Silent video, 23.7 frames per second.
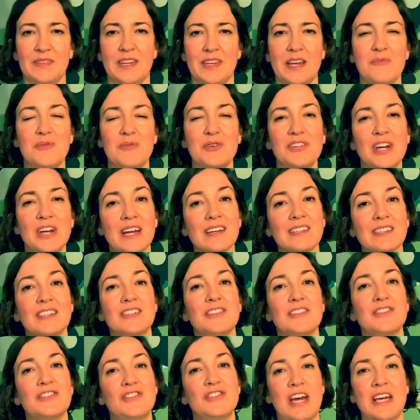and we'll try a
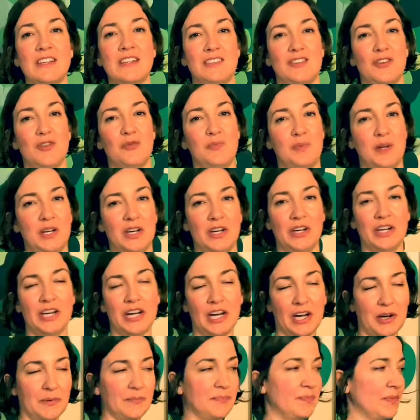little chest opener here.